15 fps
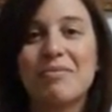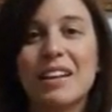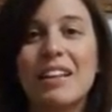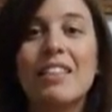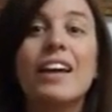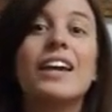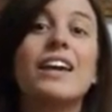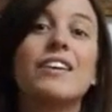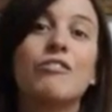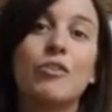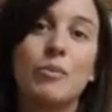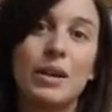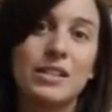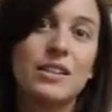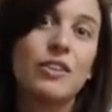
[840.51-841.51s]
like it for
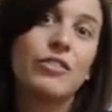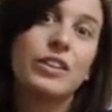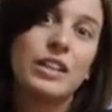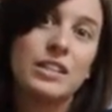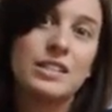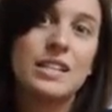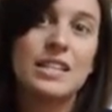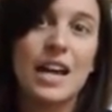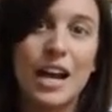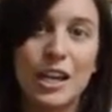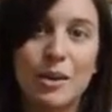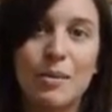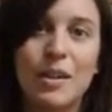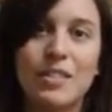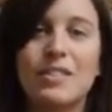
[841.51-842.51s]
myself at least to
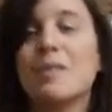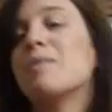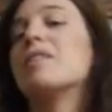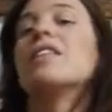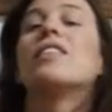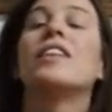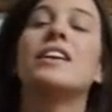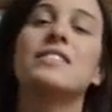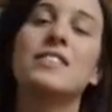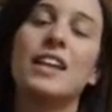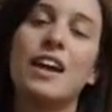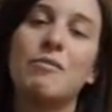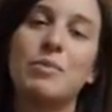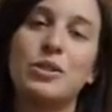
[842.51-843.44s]
document some of the things that I've